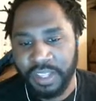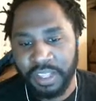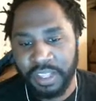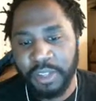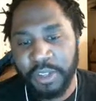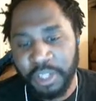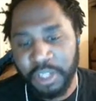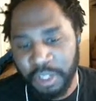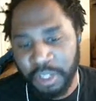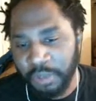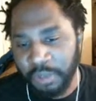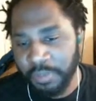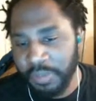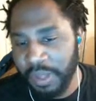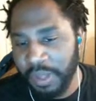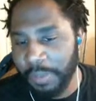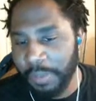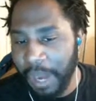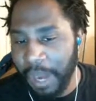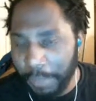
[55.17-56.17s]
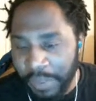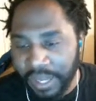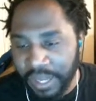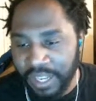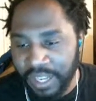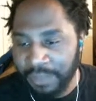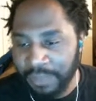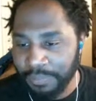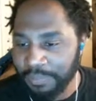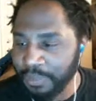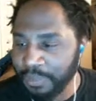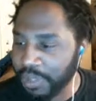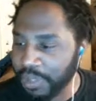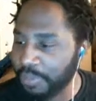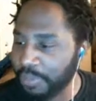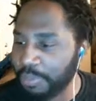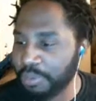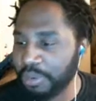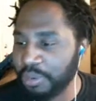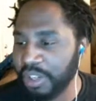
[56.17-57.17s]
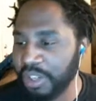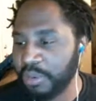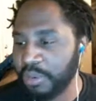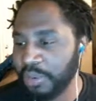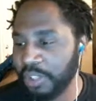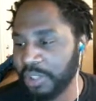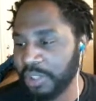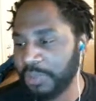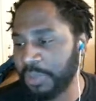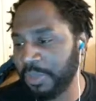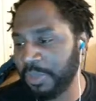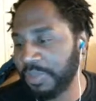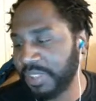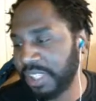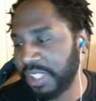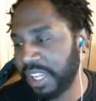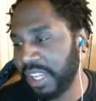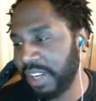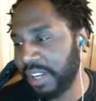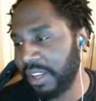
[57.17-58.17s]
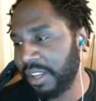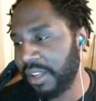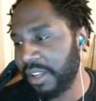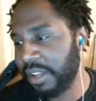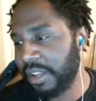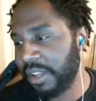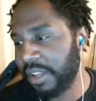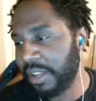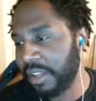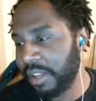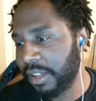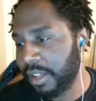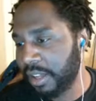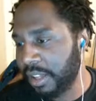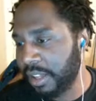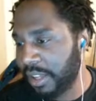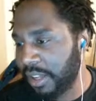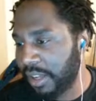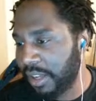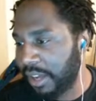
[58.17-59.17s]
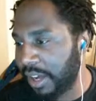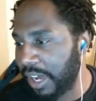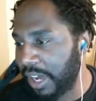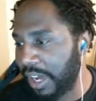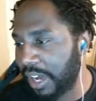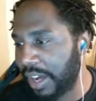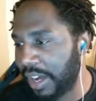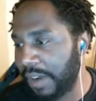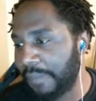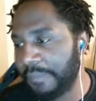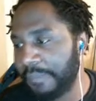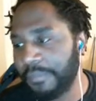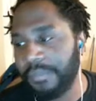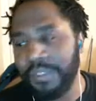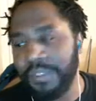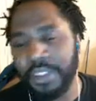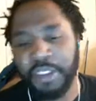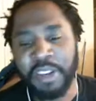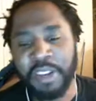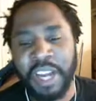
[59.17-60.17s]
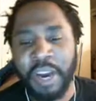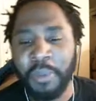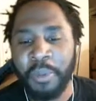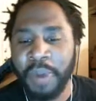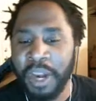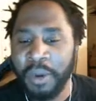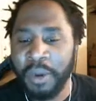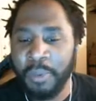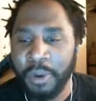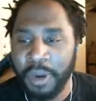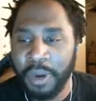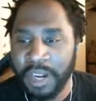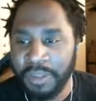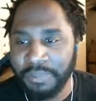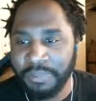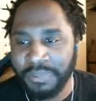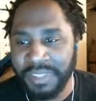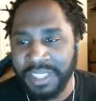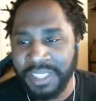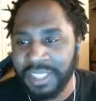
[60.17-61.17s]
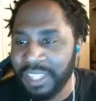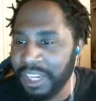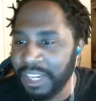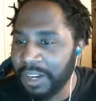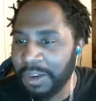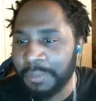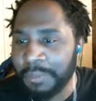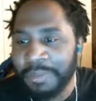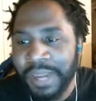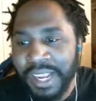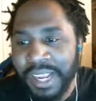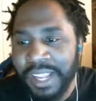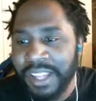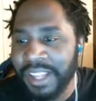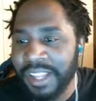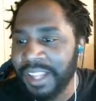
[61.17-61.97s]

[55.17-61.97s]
You do, in my opinion. You have a pretty weird moveset. Um, you're not what I wanted, you know, but...